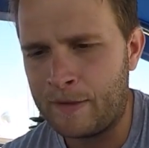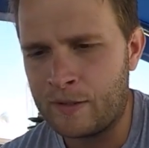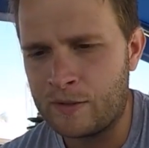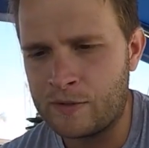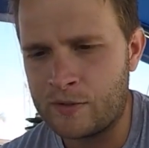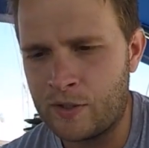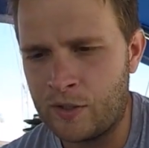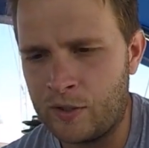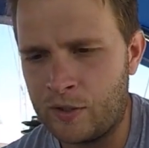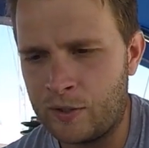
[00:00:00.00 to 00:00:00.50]

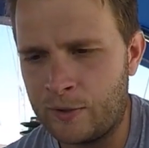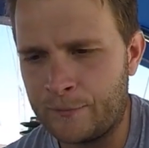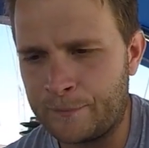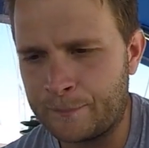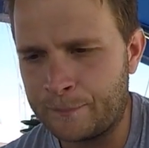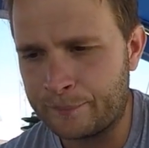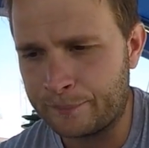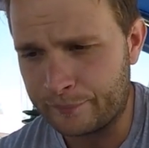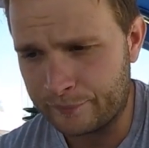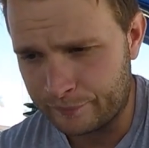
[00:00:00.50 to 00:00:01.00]
So
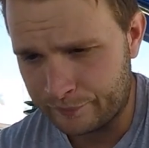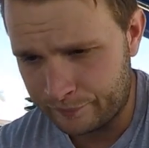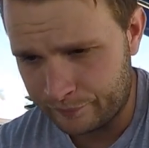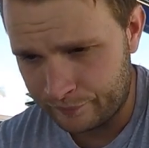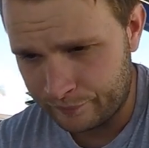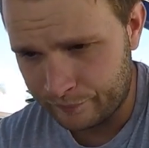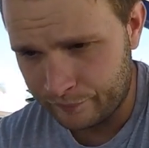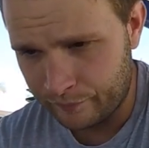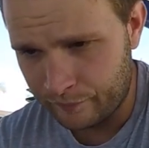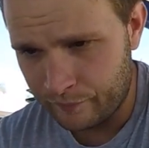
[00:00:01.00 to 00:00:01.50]

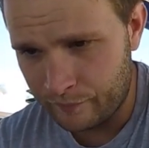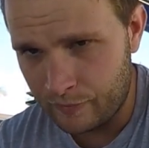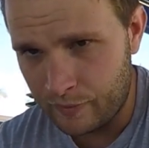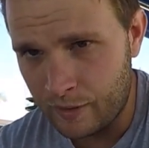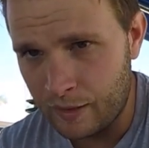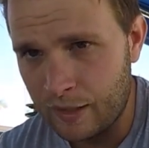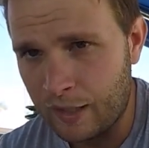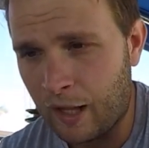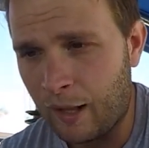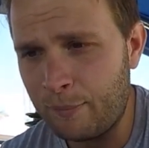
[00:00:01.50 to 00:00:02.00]

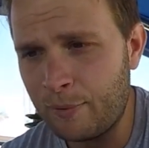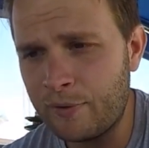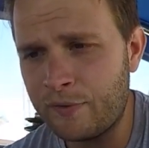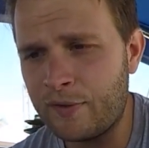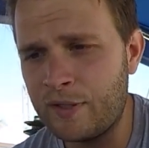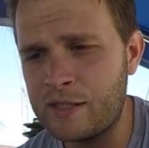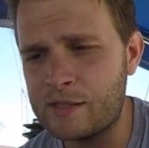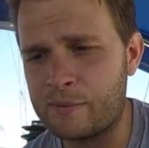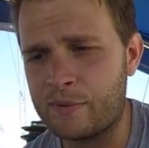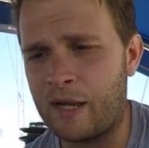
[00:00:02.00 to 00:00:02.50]
a couple of
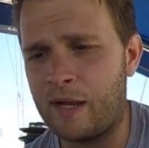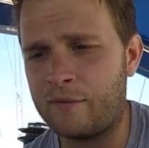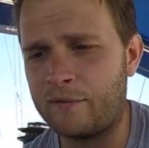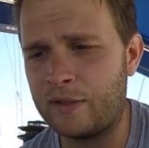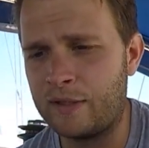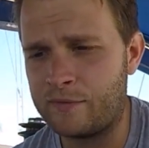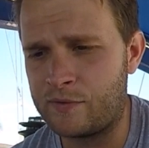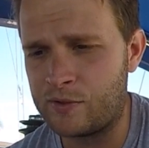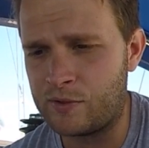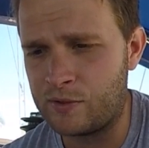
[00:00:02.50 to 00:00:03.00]
things we have
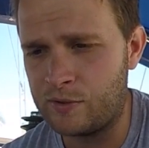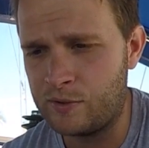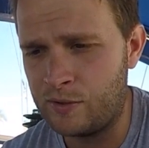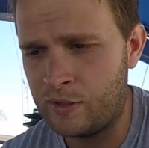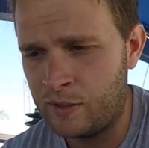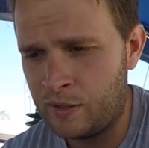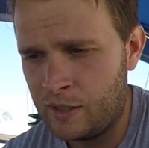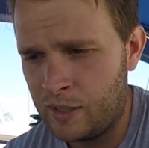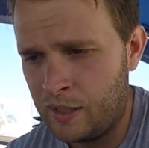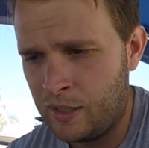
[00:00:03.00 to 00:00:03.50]
left to do
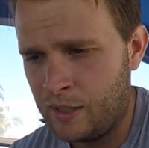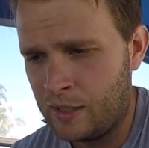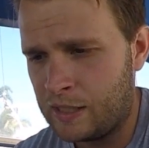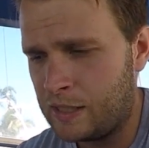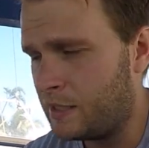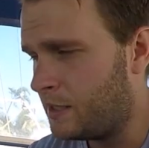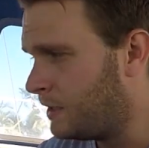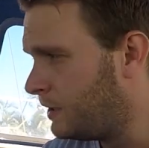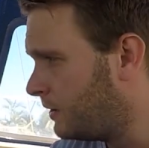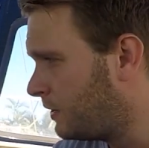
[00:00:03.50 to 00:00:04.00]

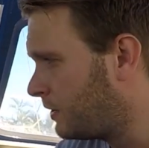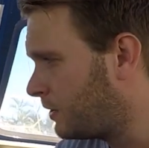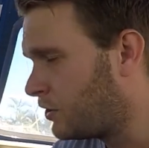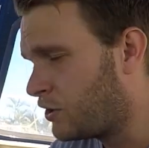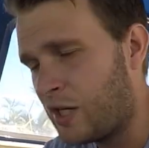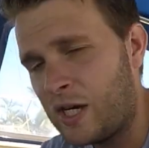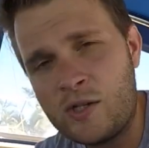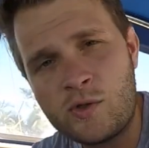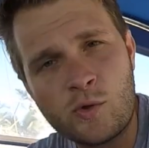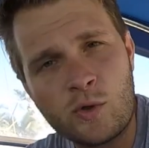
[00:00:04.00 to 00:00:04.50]
is
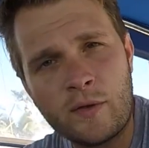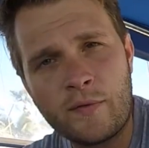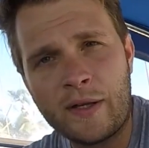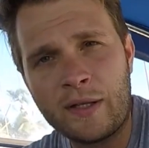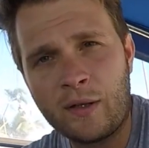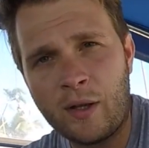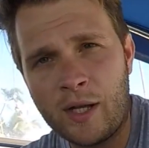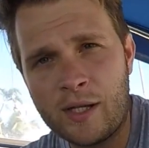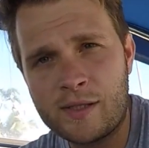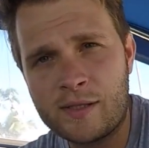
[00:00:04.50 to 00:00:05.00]
change all of our
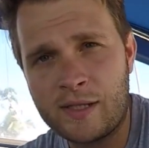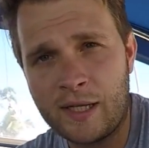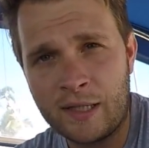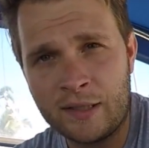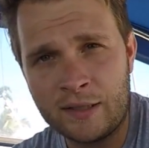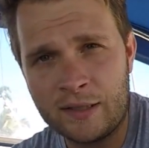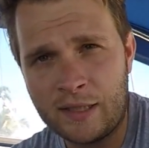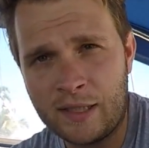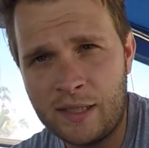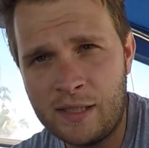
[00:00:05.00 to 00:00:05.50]
lights to
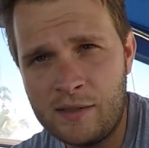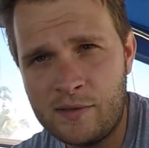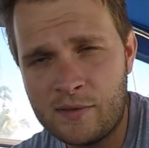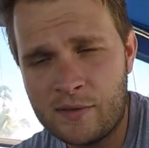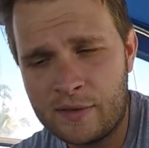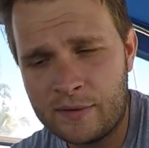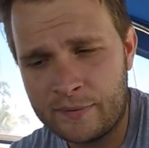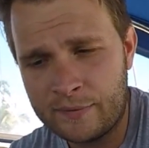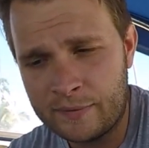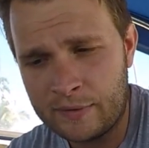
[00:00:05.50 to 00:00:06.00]
LEDs,
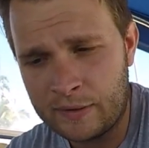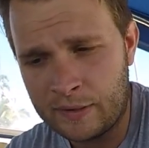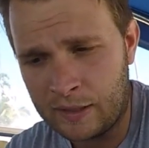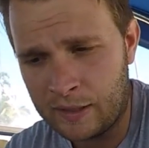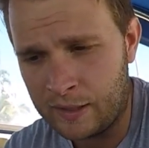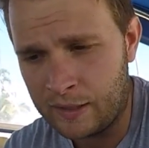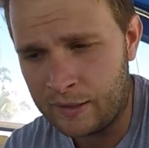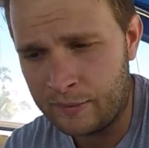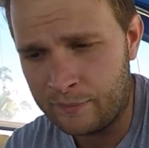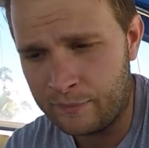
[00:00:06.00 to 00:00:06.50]

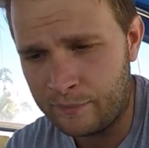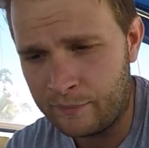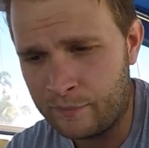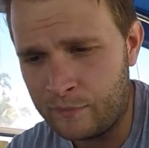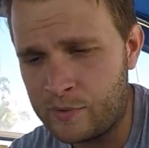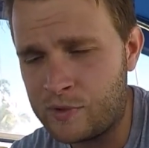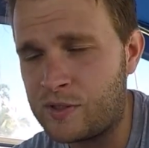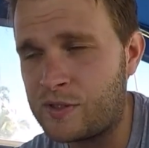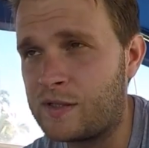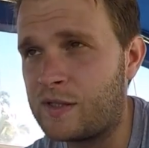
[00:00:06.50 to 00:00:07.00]

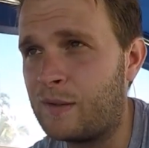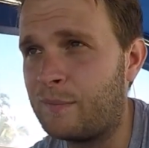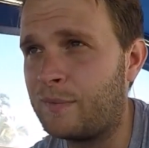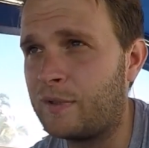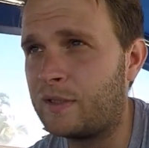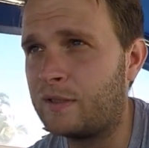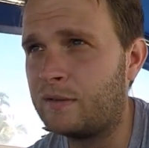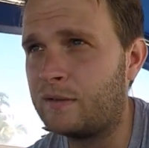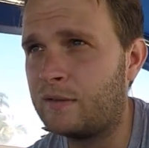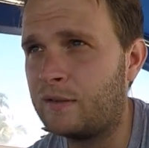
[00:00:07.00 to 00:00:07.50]
which is
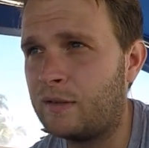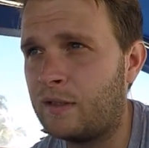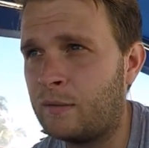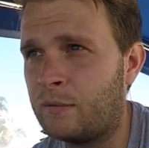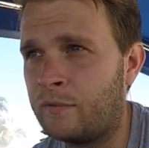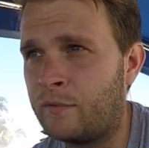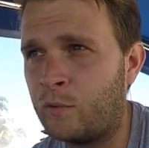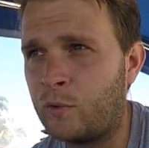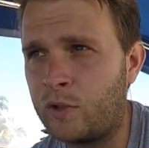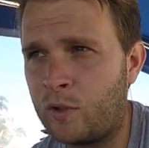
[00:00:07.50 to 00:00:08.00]
something that
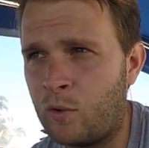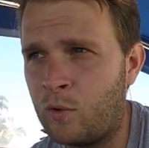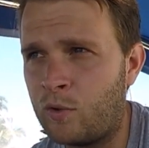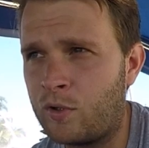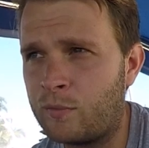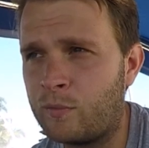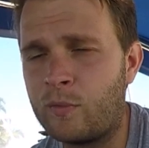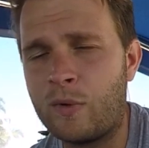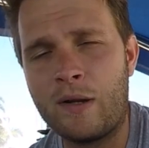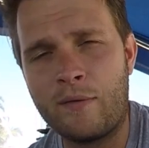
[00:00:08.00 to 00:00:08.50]
we've already
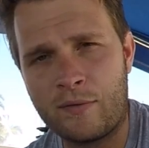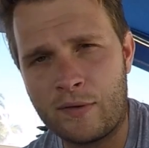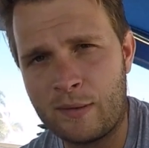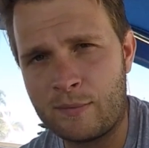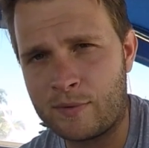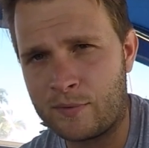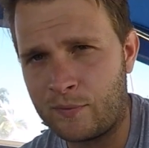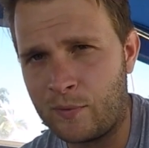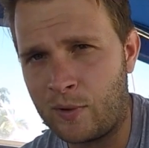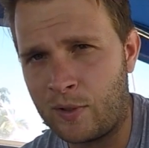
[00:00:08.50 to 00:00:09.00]
ordered, waiting for them
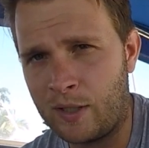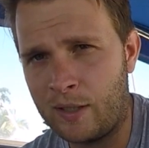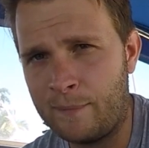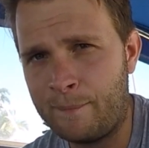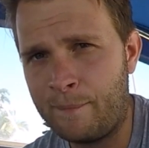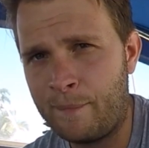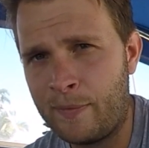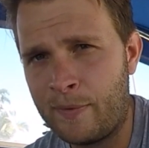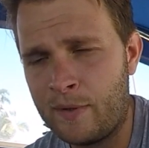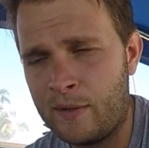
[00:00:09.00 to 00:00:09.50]
to rock up.
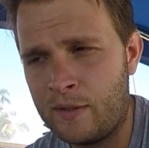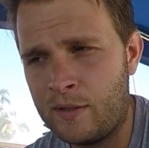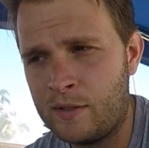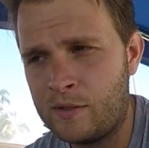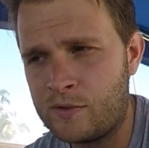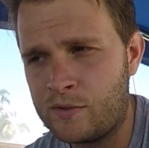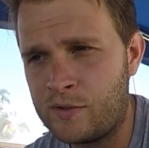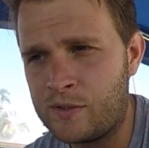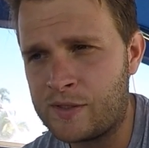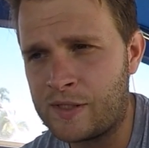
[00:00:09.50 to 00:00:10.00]

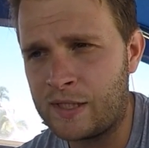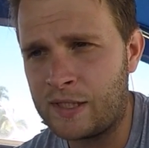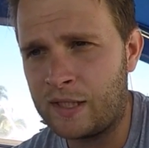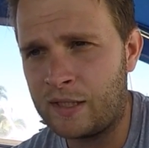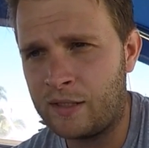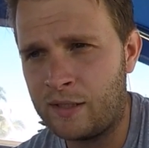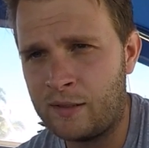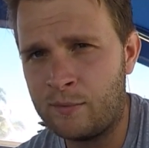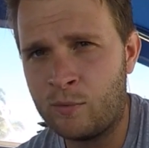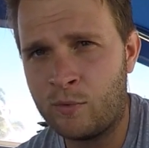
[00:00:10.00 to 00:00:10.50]
As soon as they
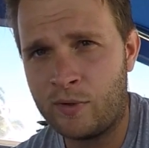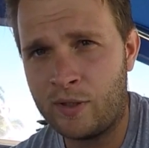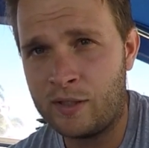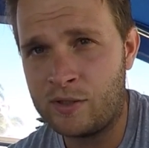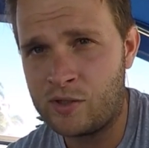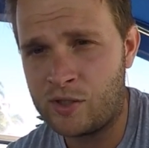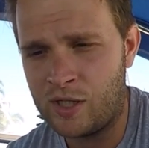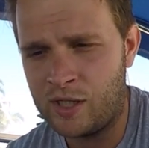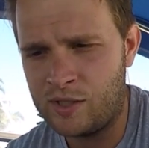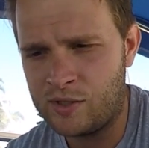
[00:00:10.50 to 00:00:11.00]
get here, we'll then
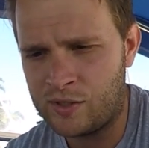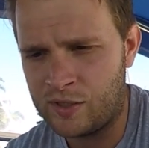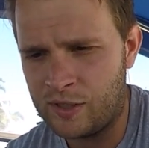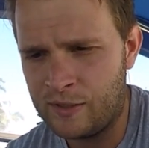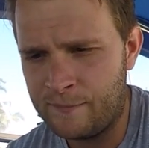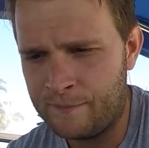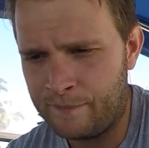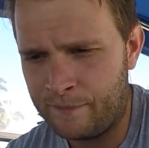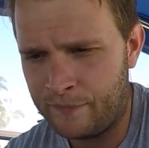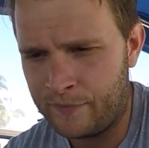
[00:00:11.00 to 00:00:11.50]
change
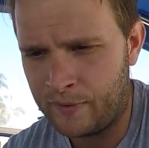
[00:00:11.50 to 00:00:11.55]
them.